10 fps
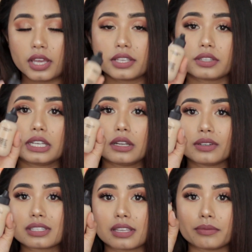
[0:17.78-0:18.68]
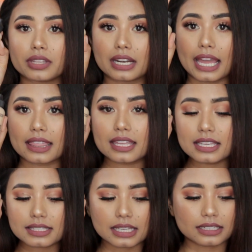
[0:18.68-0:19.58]
So it looks something like
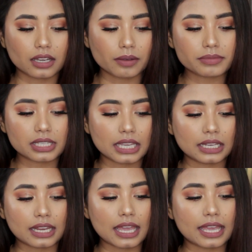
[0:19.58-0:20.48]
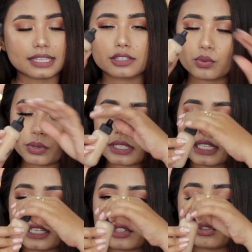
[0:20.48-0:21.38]
this. It comes in a
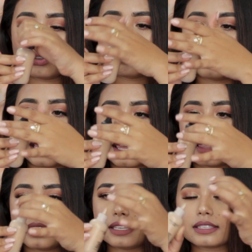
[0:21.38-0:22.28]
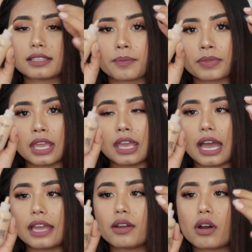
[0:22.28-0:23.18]
squeezy tube like this.
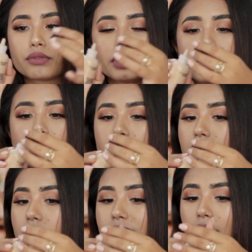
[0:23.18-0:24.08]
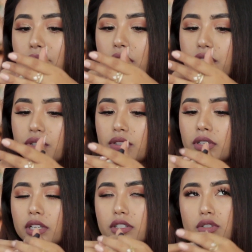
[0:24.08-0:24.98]
I already used this
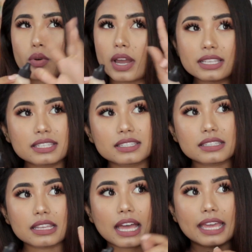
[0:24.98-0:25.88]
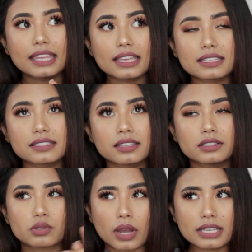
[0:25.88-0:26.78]
foundation twice.
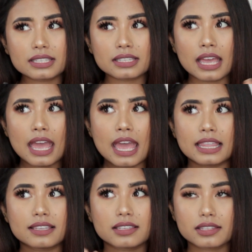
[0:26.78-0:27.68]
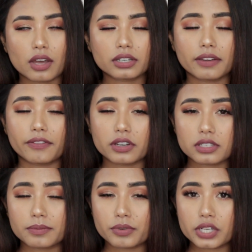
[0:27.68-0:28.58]
This is not a
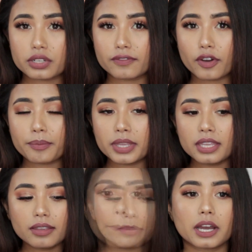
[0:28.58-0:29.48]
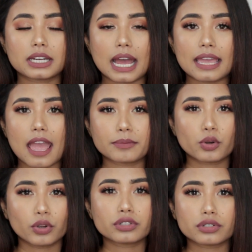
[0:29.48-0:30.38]
first impression for me, but I am
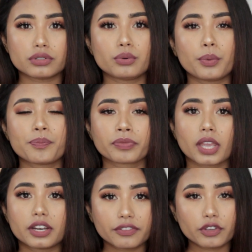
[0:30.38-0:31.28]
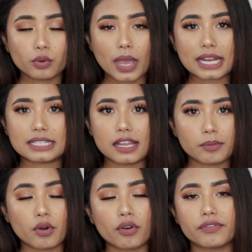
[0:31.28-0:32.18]
going to do review and
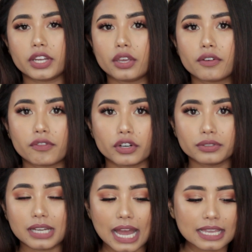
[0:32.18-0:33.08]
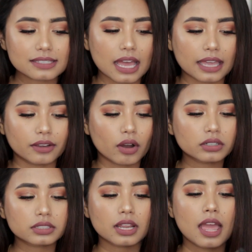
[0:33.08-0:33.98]
demo video for you guys. I
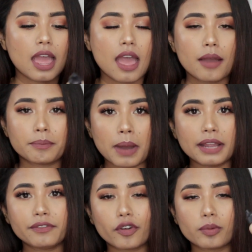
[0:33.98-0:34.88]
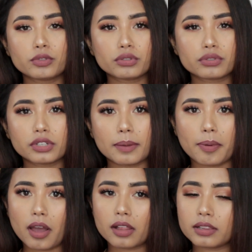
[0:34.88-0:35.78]
got mine from Tutu
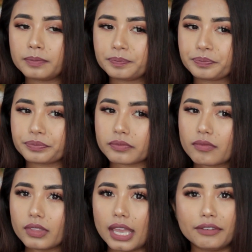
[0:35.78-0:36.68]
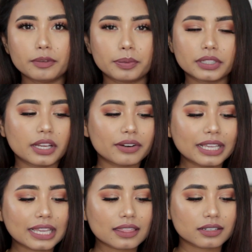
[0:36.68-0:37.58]
Nepal. I will put their
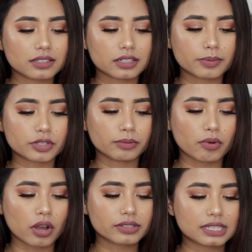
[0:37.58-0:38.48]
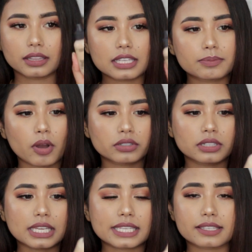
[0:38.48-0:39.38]
link in the description box. This bottle
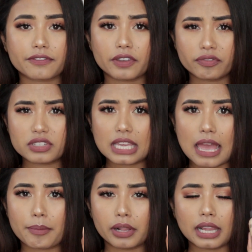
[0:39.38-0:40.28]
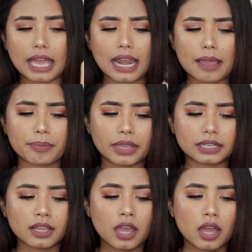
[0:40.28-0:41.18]
is 50 ml and I
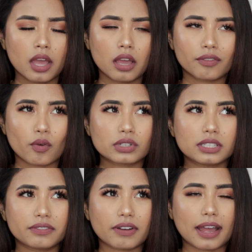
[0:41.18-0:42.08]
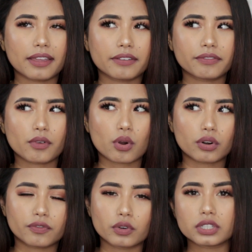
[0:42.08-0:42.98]
paid 45
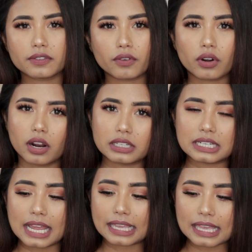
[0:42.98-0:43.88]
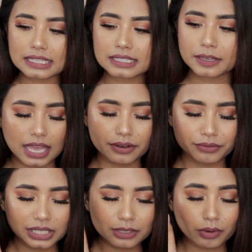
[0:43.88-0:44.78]
or 4400 I guess. I
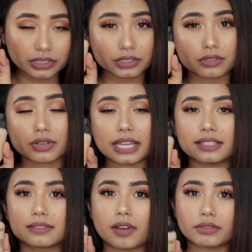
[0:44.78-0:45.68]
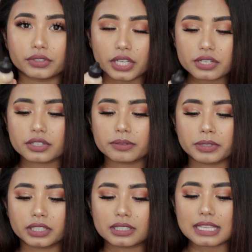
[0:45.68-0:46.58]
really wanted to try this foundation
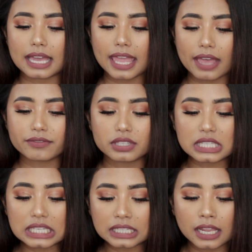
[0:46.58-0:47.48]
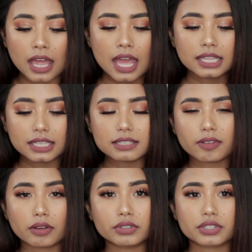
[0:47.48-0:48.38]
because I have seen this
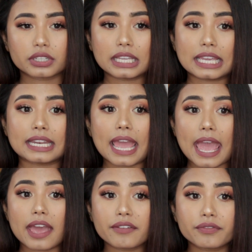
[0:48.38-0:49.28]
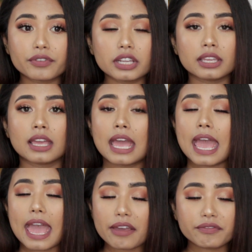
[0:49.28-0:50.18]
foundation in every
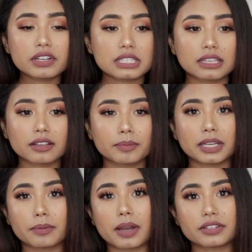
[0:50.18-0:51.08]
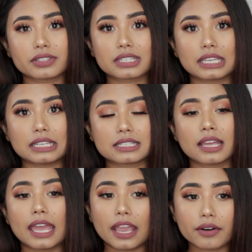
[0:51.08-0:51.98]
single makeup artist kit
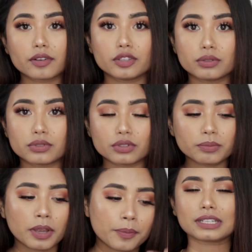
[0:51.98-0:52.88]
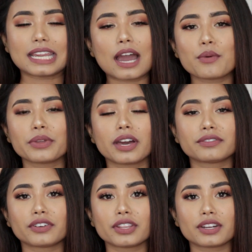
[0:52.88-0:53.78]
here on YouTube. So now
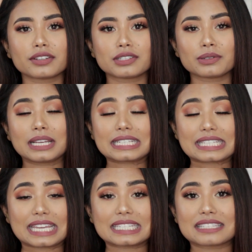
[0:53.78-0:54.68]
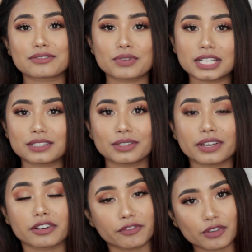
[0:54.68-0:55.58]
without further ado, let's get straight to
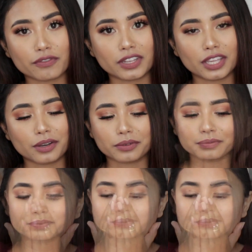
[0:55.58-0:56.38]
the review video.